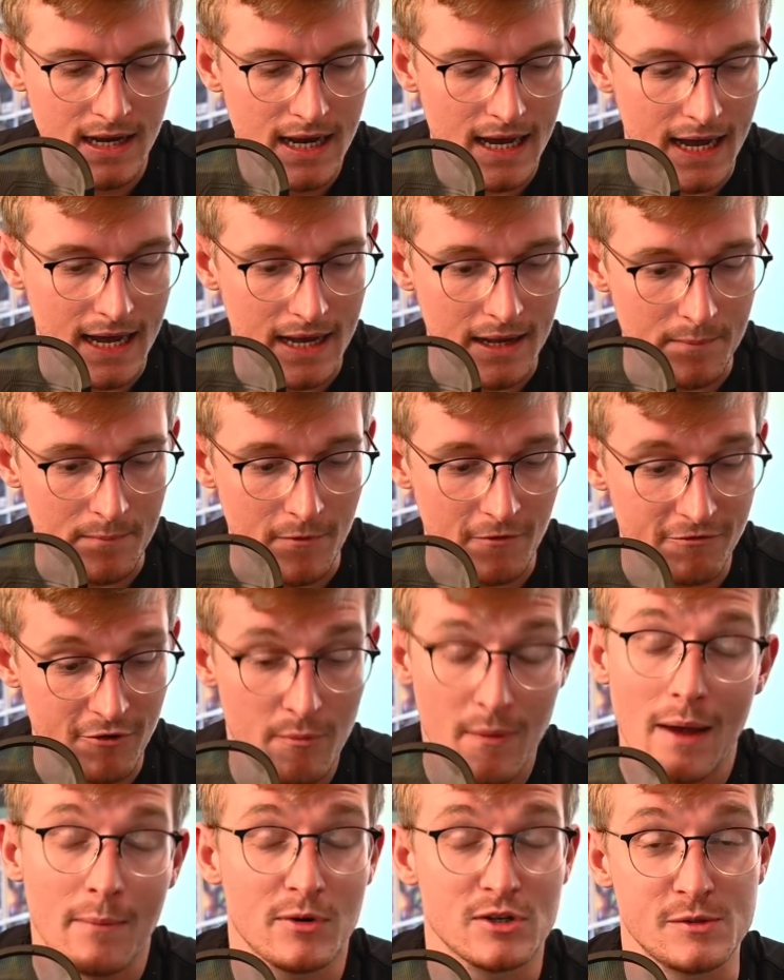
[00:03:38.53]
From
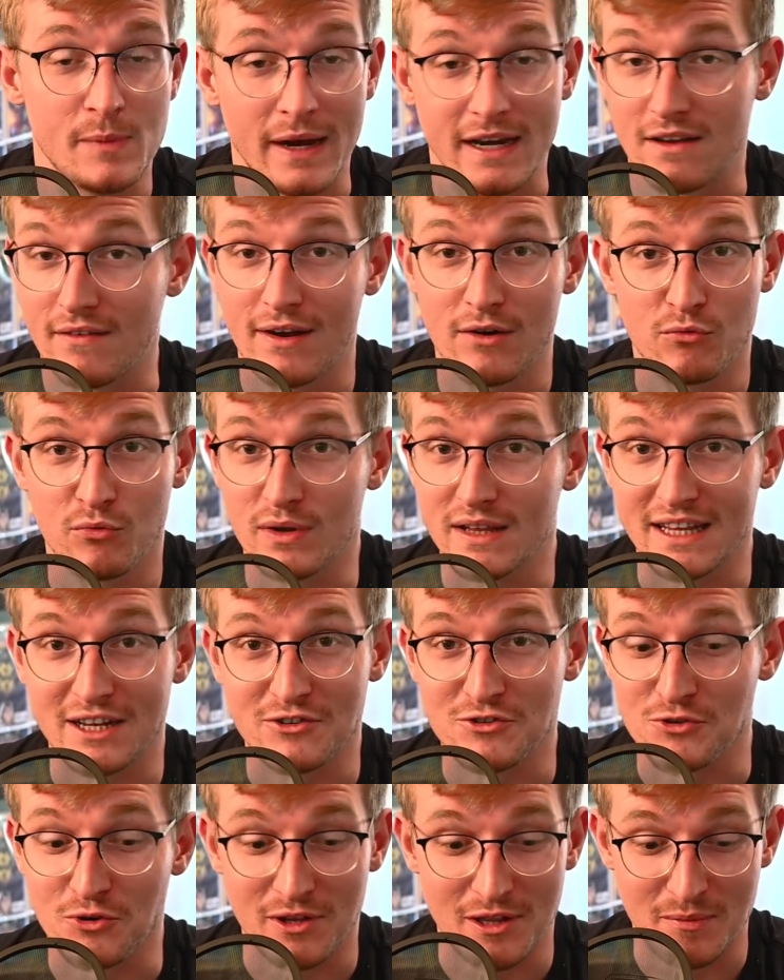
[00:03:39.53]
my perspective, I really
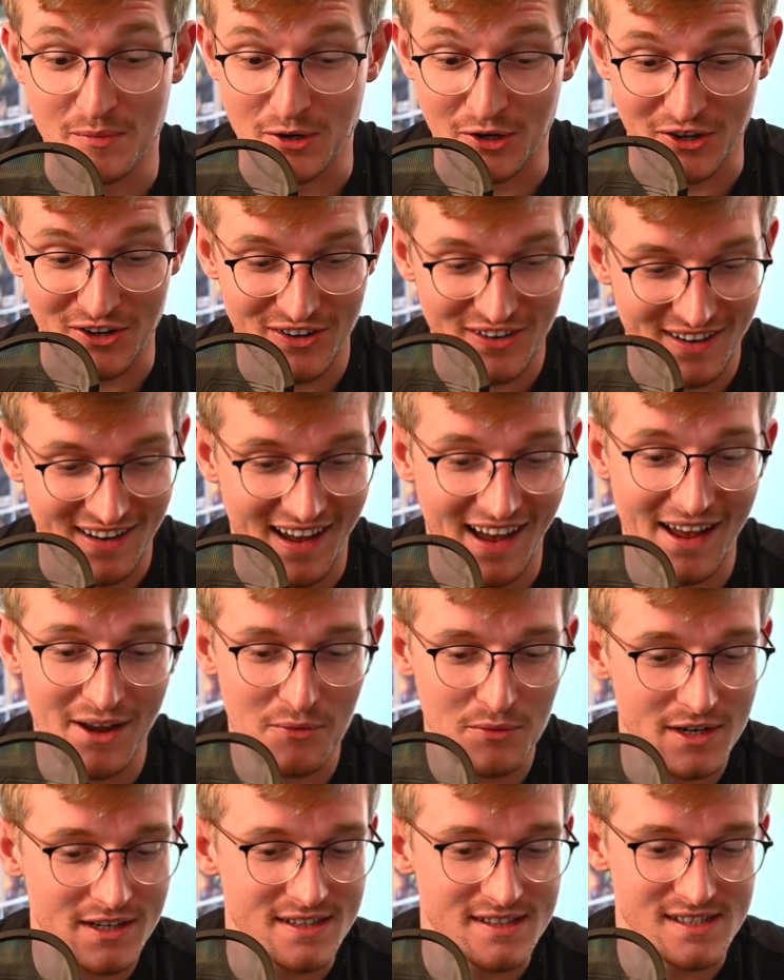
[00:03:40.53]
enjoyed the book. I
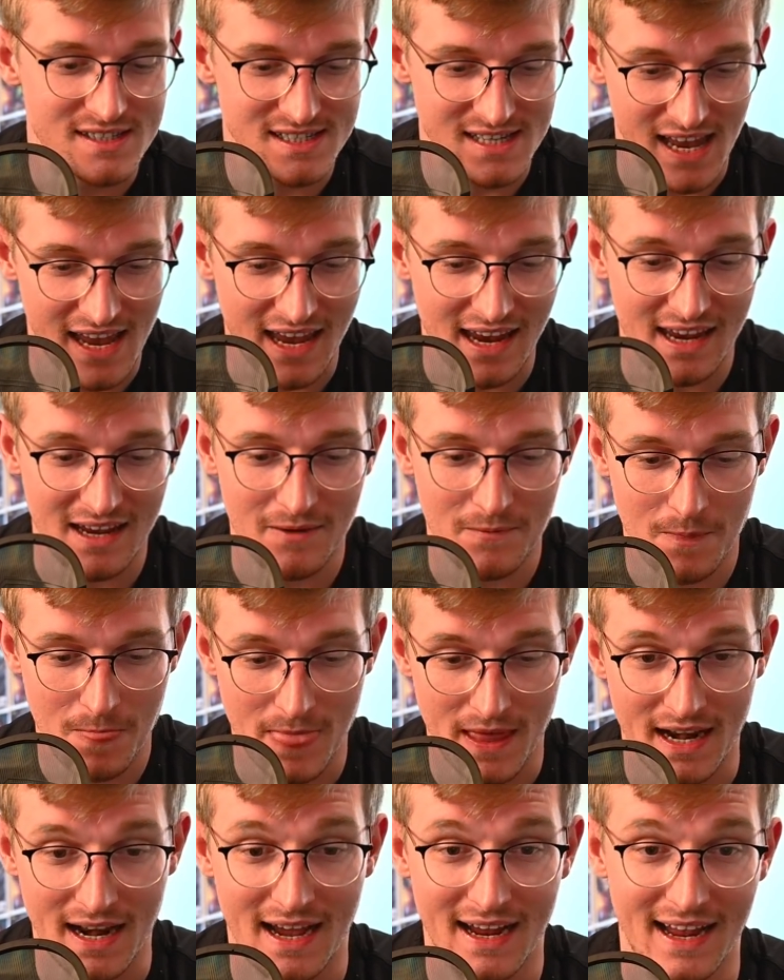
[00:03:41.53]
would say,
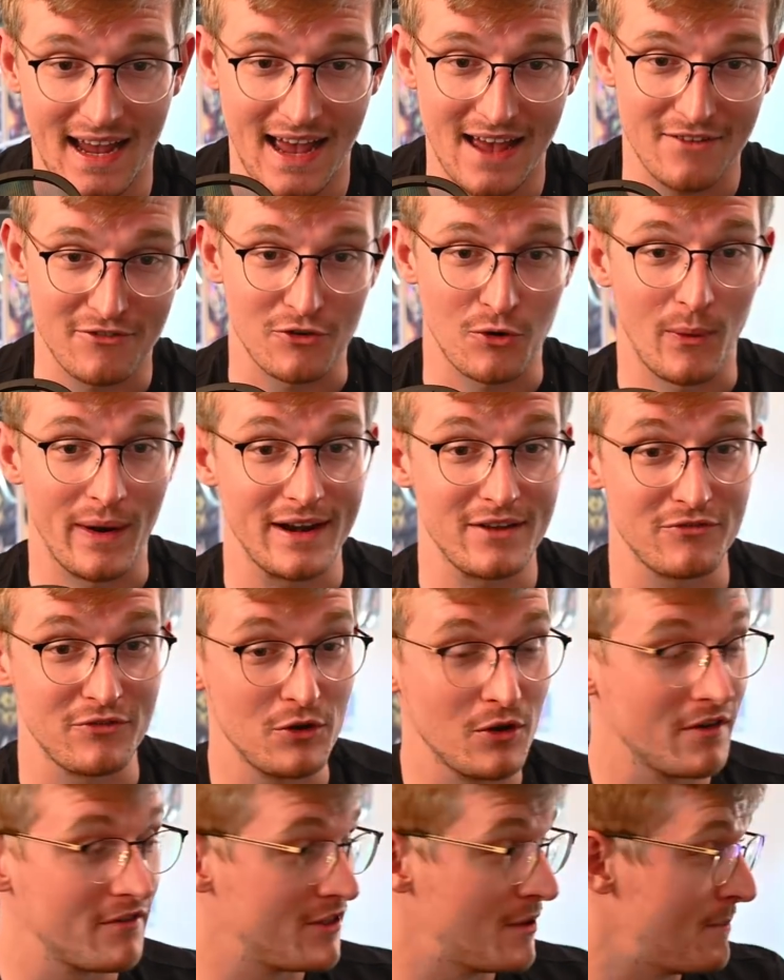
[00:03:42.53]
and I have quite a few
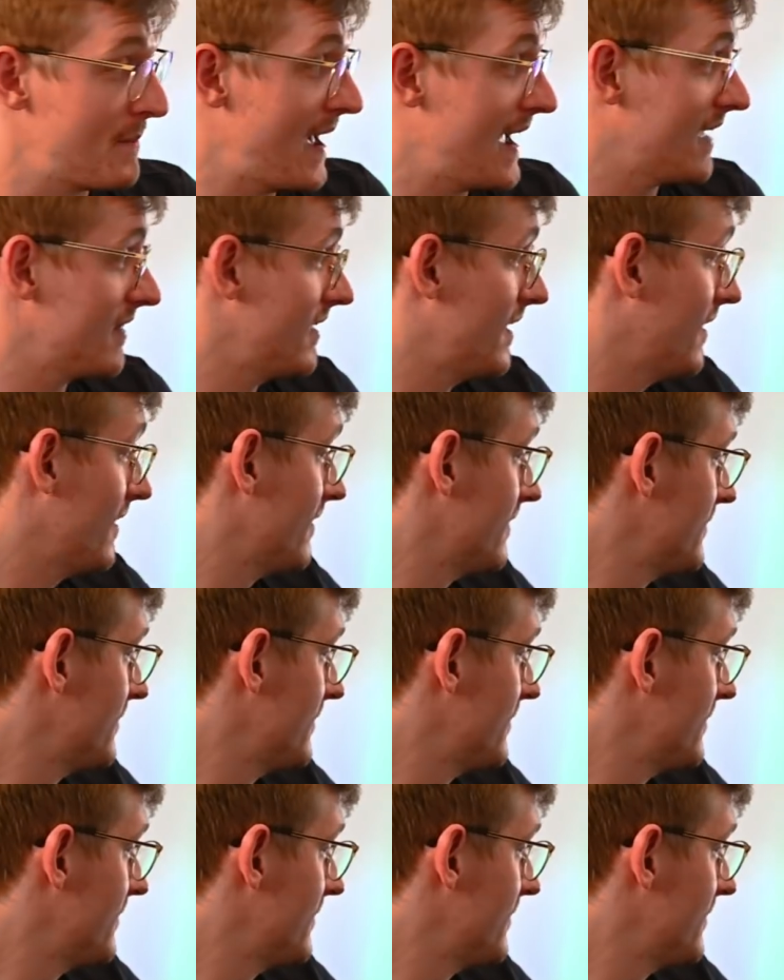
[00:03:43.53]
of them back there,